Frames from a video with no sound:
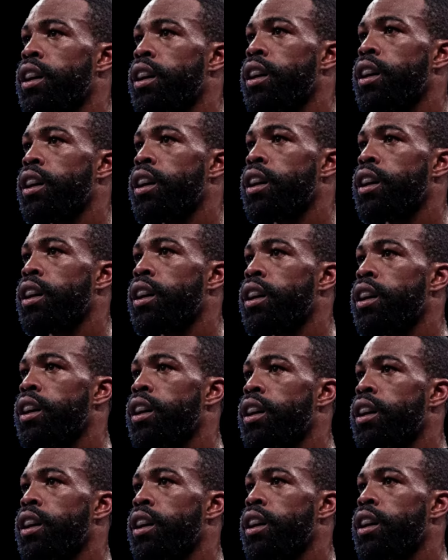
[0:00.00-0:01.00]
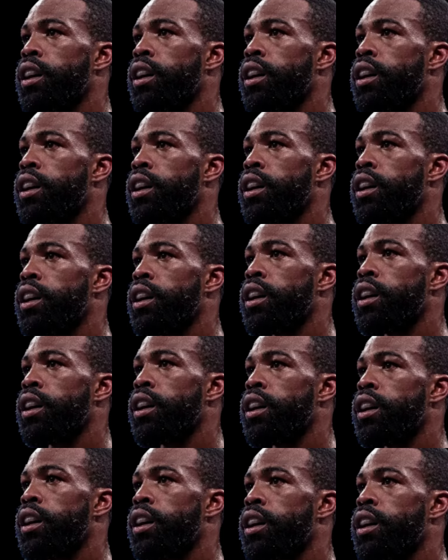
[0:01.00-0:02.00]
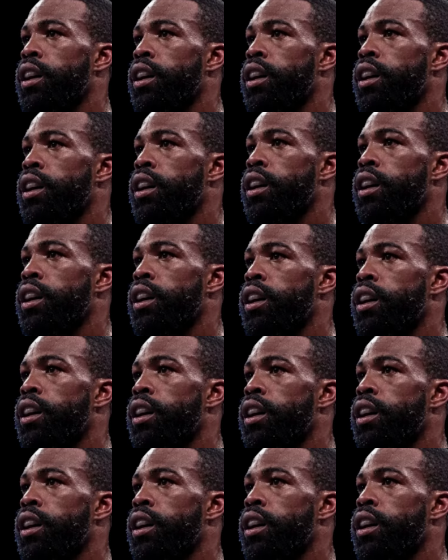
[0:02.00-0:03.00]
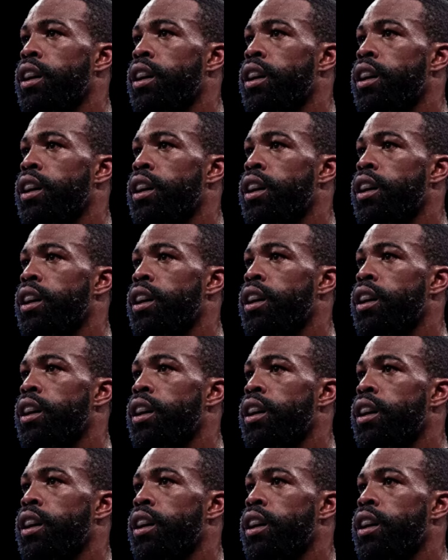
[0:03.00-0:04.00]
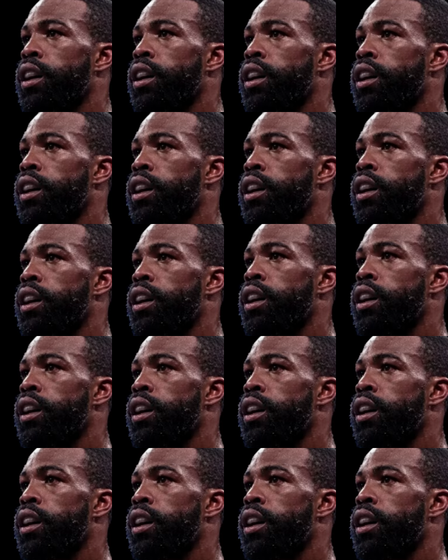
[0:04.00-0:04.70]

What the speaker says: (not speaking)